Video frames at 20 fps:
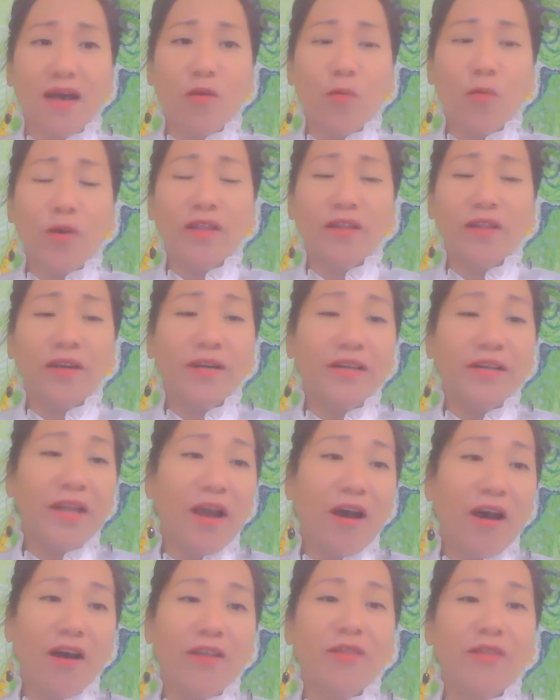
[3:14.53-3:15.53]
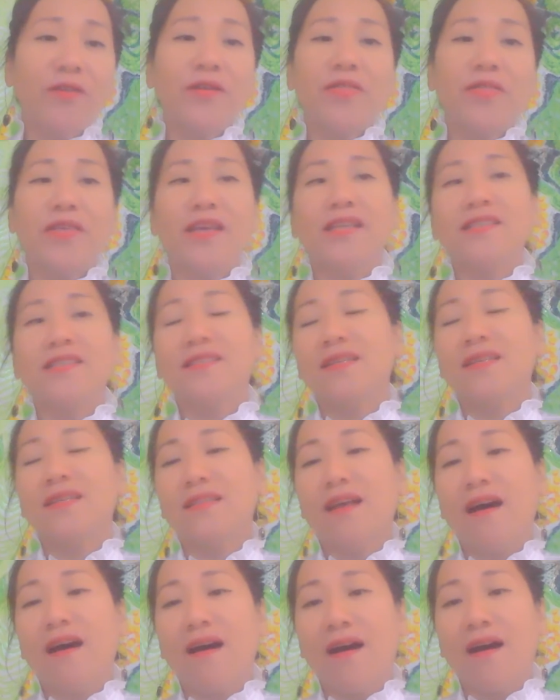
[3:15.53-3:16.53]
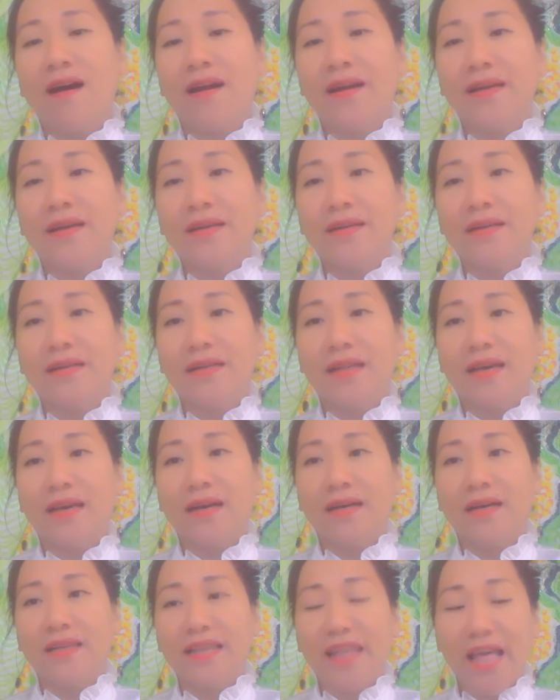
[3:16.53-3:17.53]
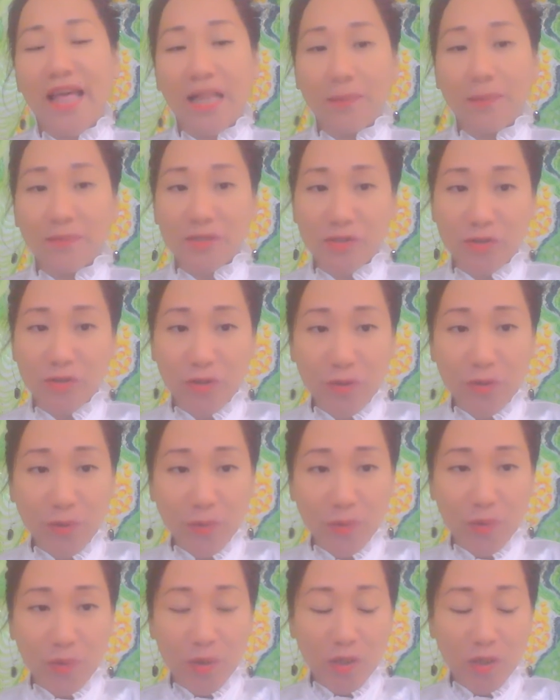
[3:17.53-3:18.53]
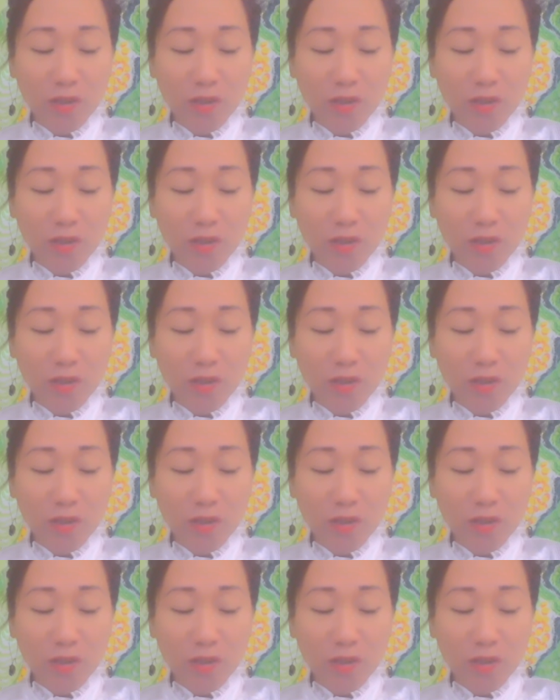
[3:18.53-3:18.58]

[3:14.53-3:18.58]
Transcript: What are the other things that art can help us do?